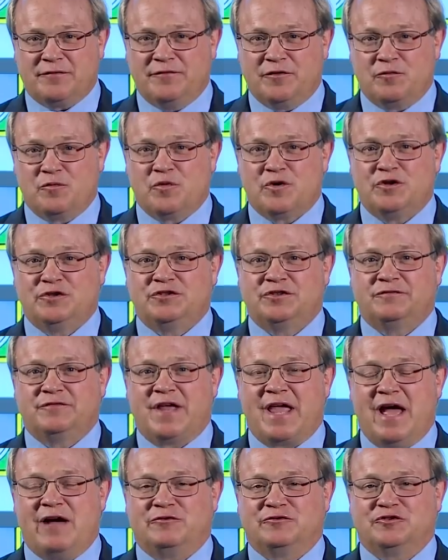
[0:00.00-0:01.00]
the words of
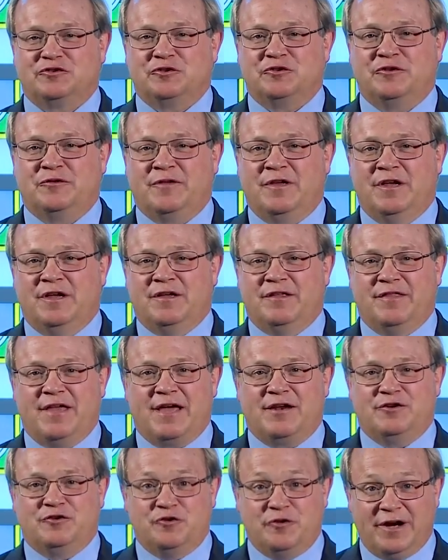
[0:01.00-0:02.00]
counsel
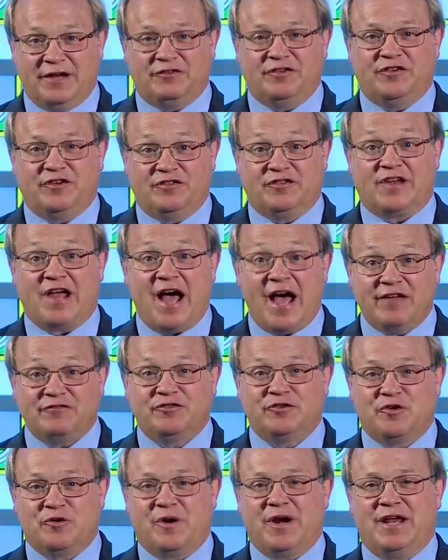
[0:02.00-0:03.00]
that addresses God's
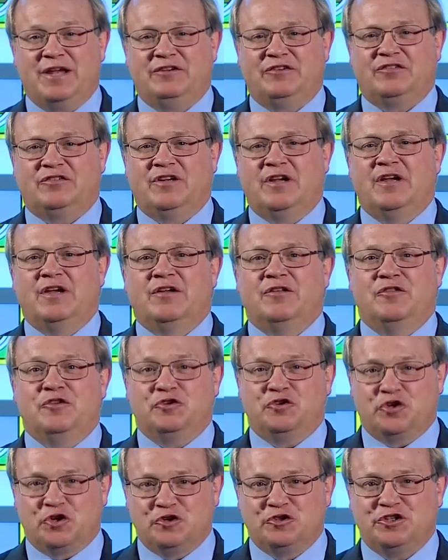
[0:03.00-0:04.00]
grace, the
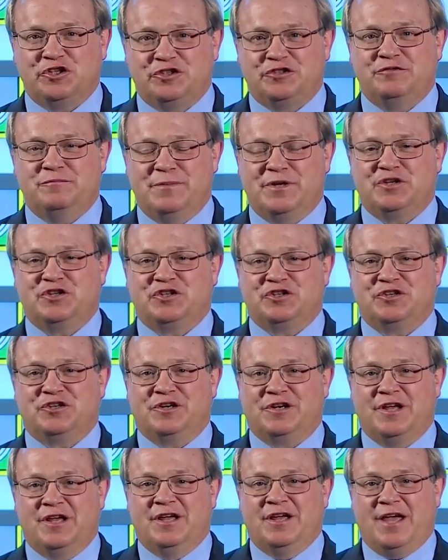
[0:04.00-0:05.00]
church's mission,
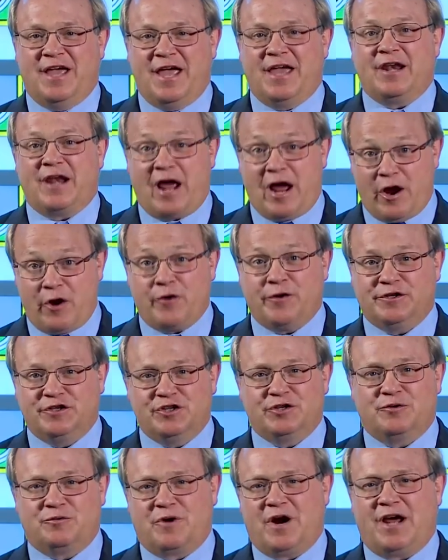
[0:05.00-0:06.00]
and our
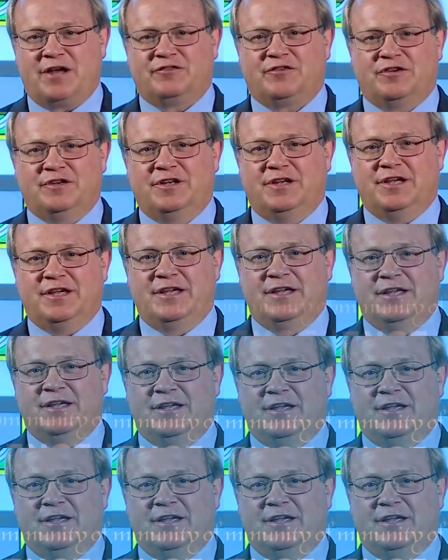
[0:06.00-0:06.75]
generosity.